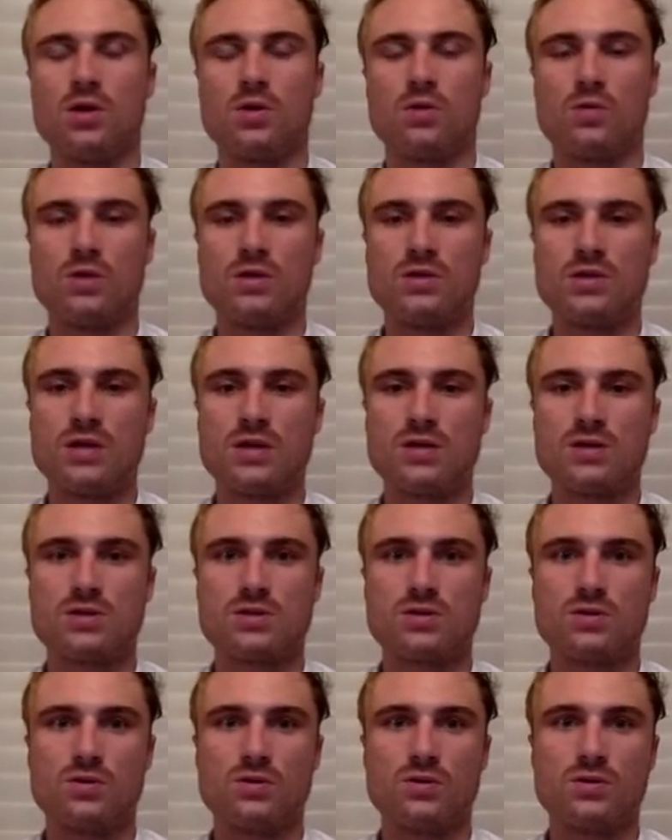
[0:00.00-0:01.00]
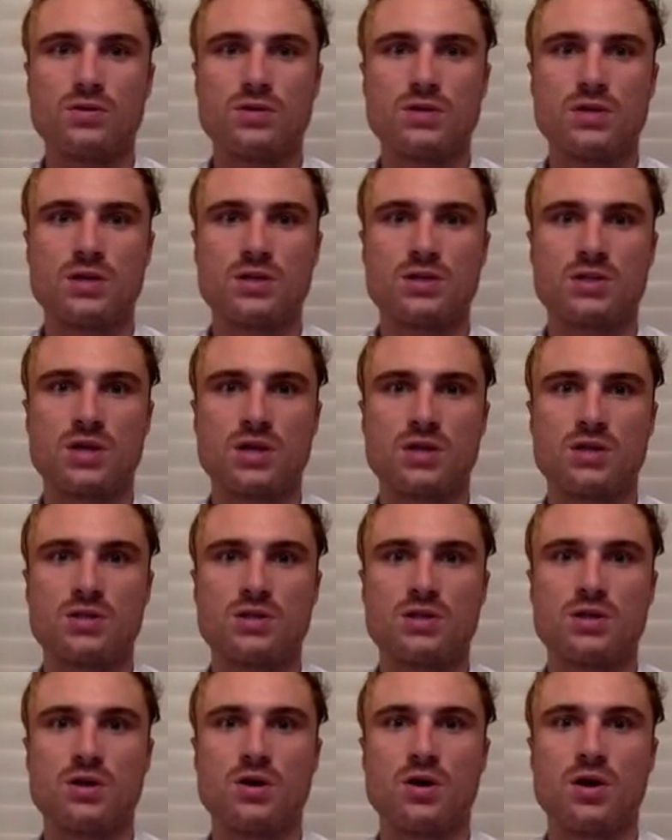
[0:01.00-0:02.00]
retail stores are
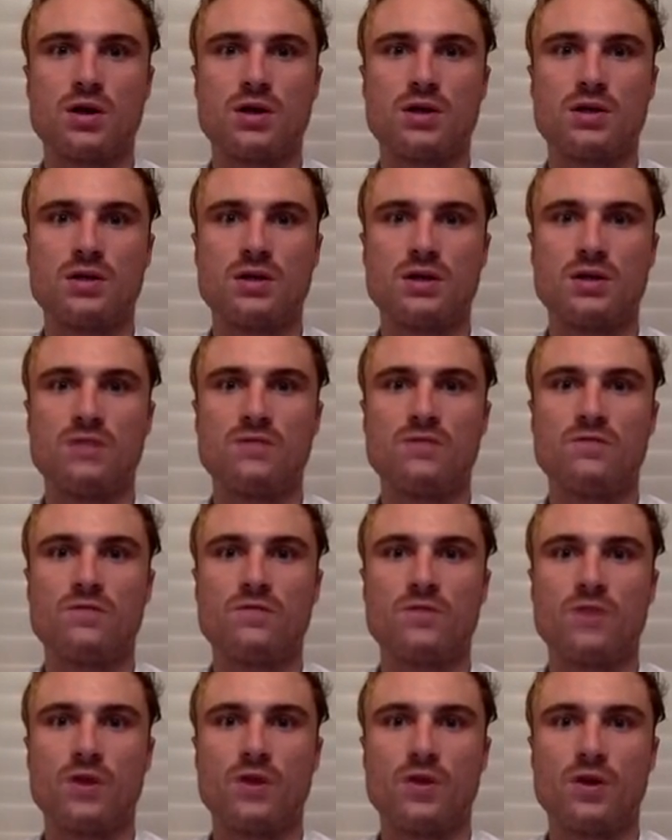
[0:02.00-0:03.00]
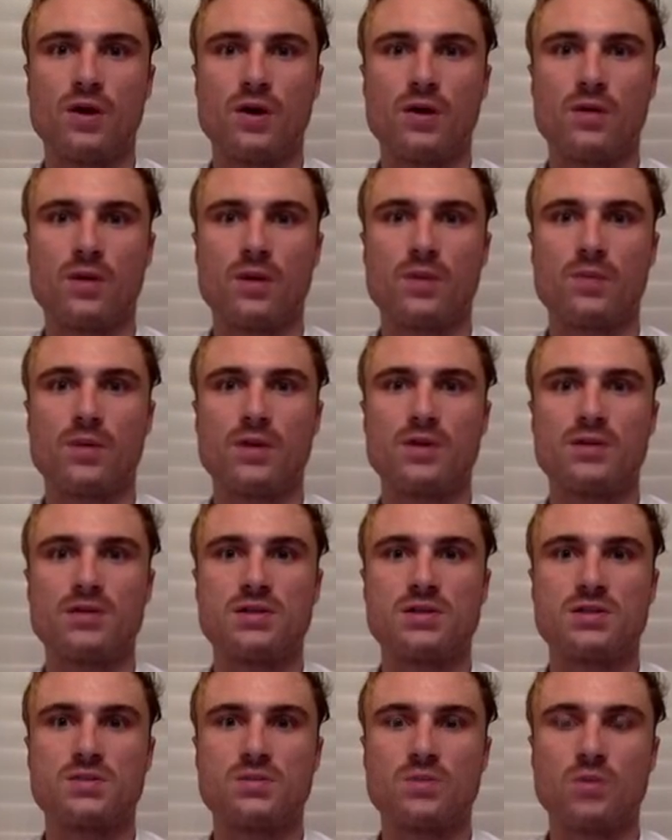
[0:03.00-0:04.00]
challenging Heineken even further by placing
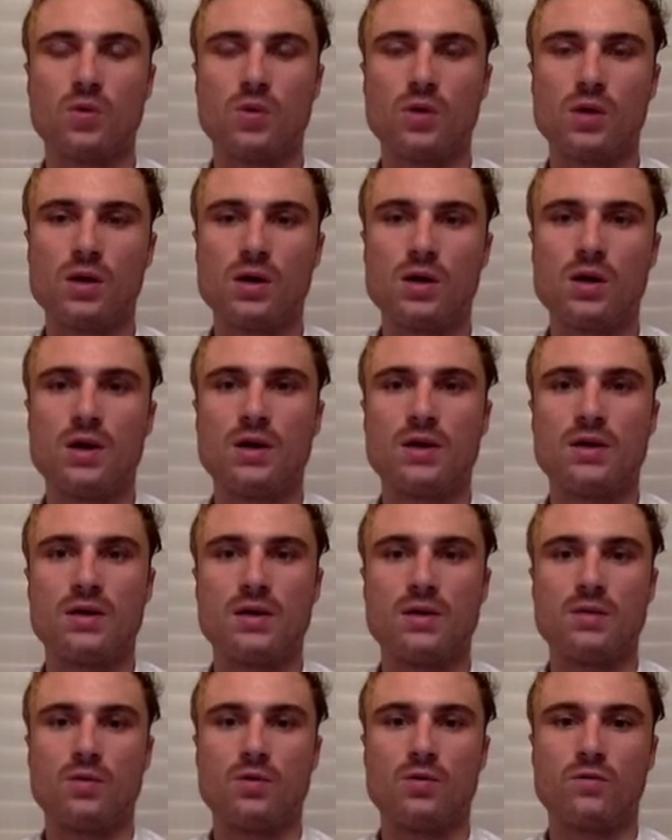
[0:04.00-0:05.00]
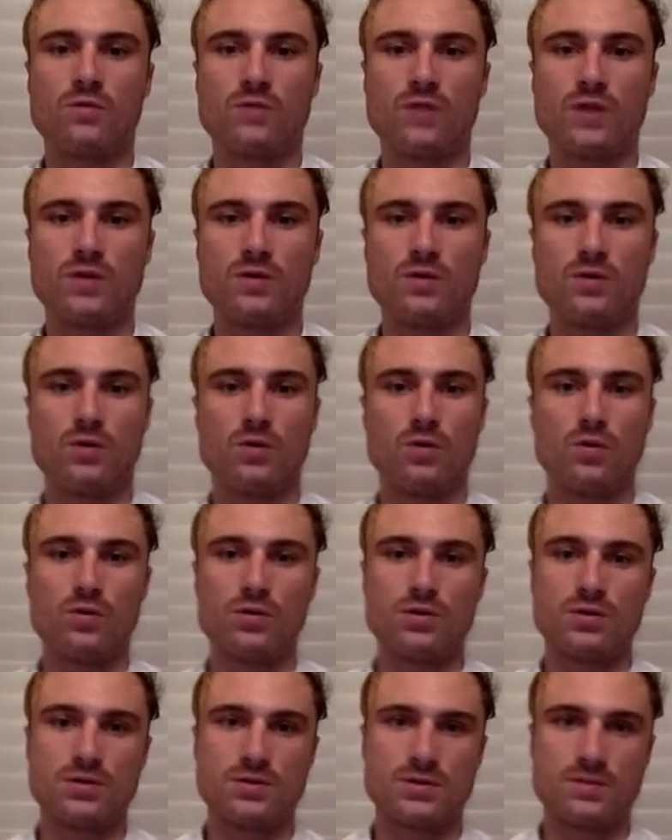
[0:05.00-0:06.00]
smaller yet more frequent
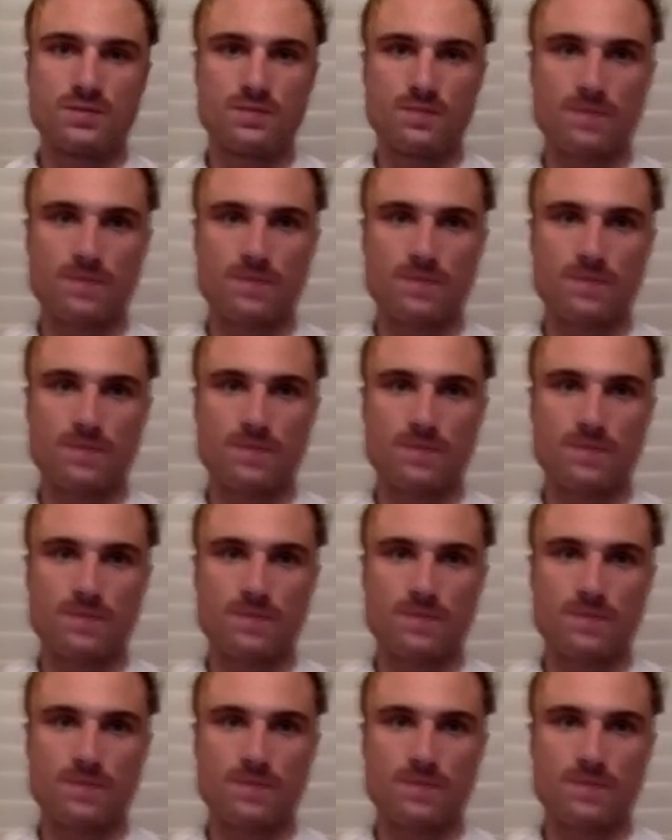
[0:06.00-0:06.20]
orders.